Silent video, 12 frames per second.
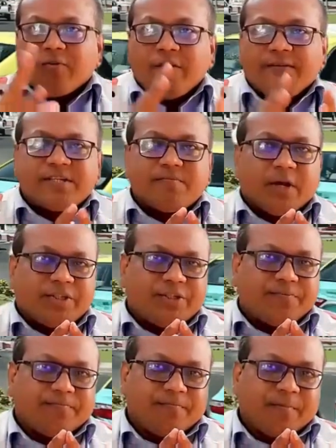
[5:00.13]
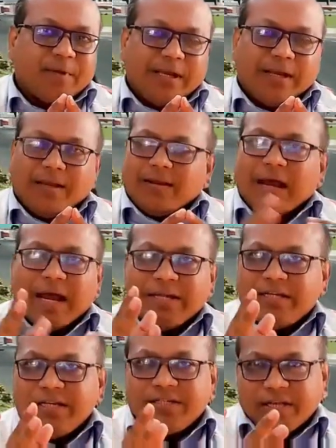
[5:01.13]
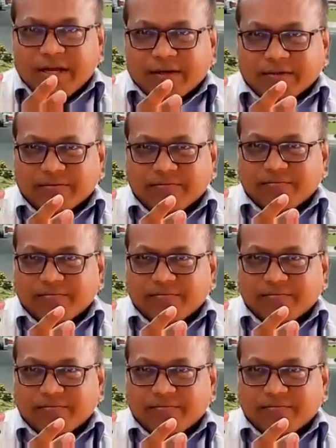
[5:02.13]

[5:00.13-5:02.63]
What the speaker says: to invest much. IT is there,